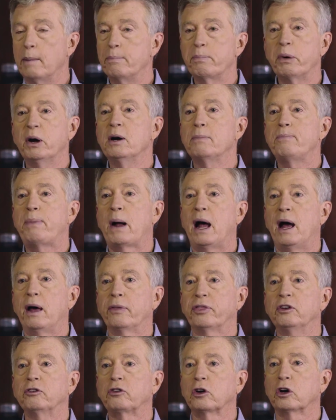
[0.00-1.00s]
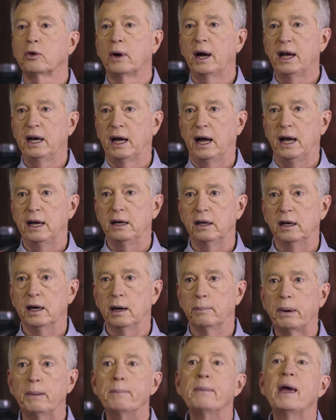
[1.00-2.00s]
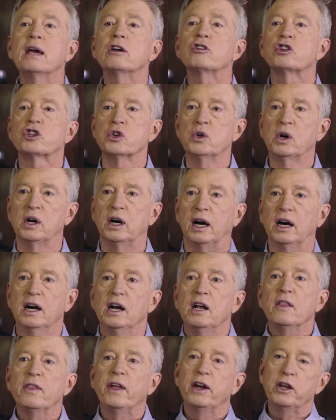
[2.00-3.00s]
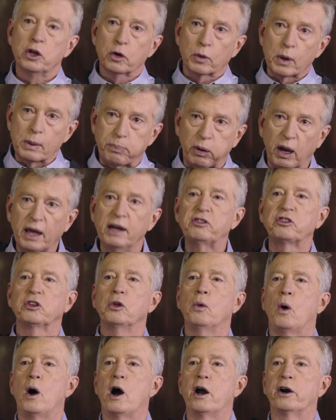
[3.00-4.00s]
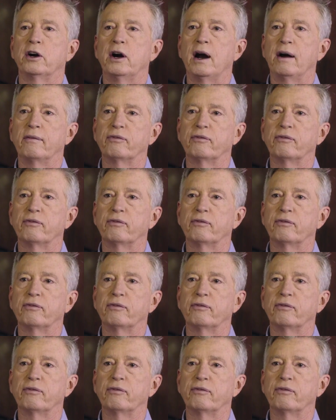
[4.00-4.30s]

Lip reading: A bird bath is a great idea, but make sure that you replace the water